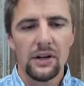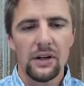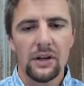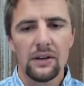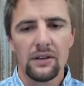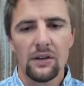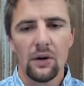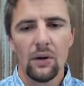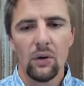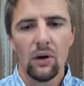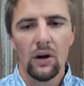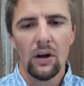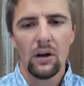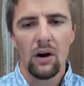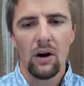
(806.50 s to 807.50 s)
So
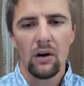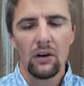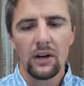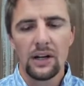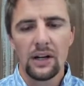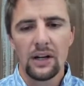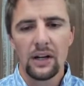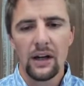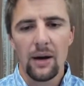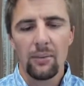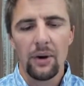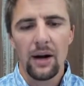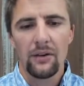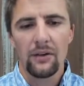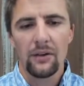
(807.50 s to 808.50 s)
I'll look into that,
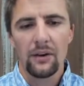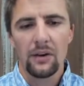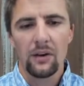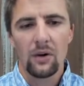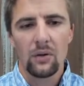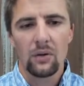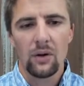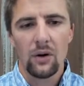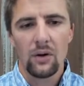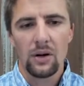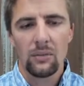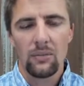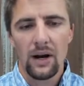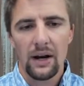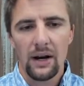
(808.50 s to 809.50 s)
Patrick, and I'll
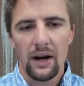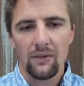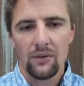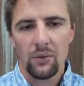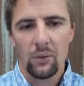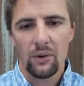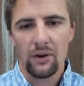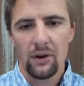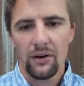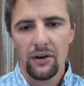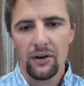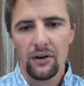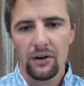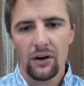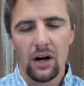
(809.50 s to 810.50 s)
come back after we're done
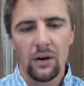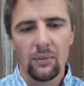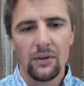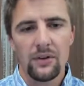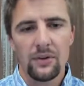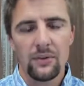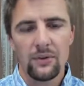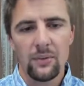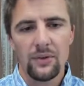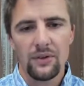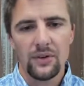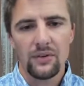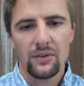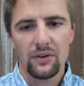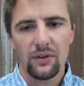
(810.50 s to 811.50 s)
here and comment some
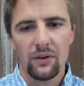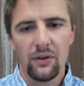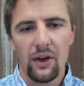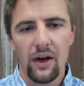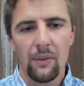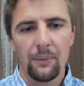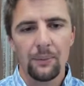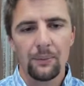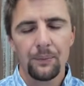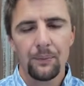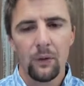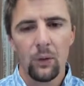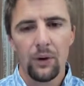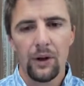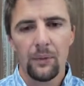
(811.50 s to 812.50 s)
specifics on that
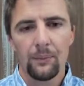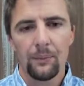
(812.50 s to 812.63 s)
for you.